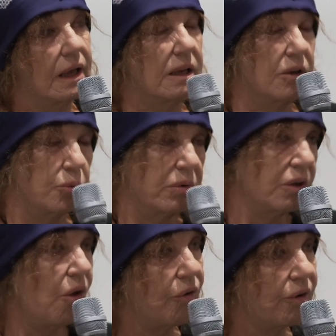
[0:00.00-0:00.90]
you know, with
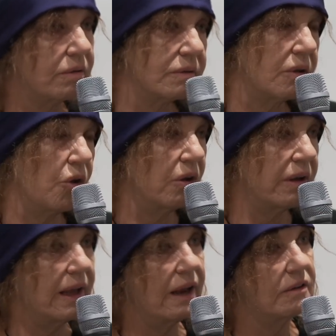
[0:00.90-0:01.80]
long
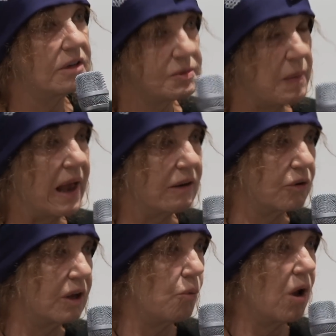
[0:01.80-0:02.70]
curly hair and his
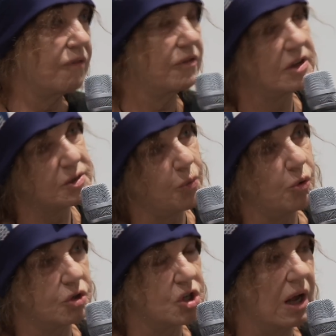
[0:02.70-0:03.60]
mad-looking wife and this
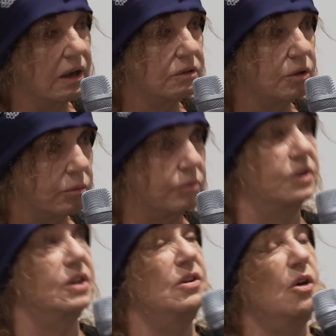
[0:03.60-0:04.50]
poor child who
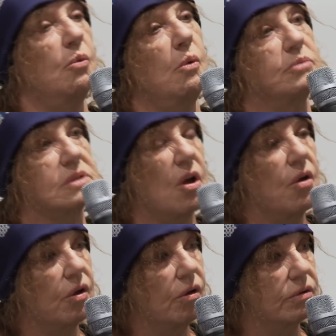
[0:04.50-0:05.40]
didn't know what was
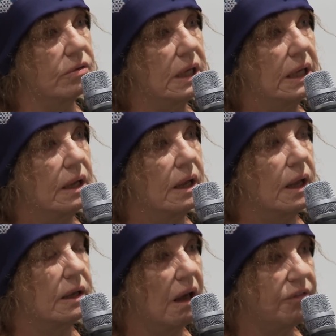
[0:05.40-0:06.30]
going on.
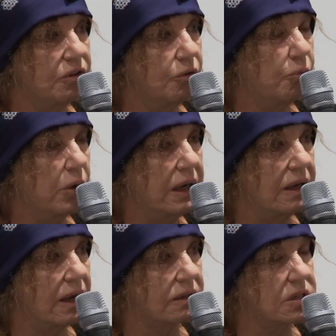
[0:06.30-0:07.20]
Neither did
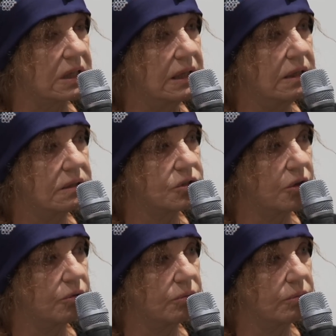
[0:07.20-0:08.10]
we, actually.
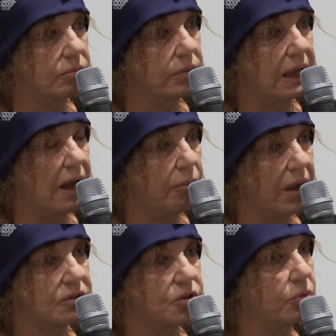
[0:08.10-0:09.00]
So we came
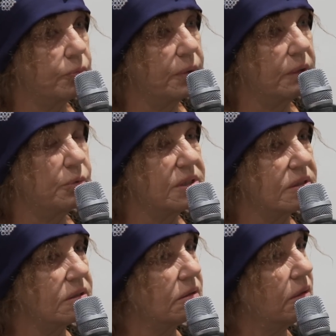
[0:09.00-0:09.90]
back. So, but it
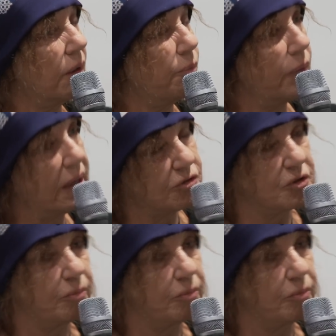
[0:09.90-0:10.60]
was meant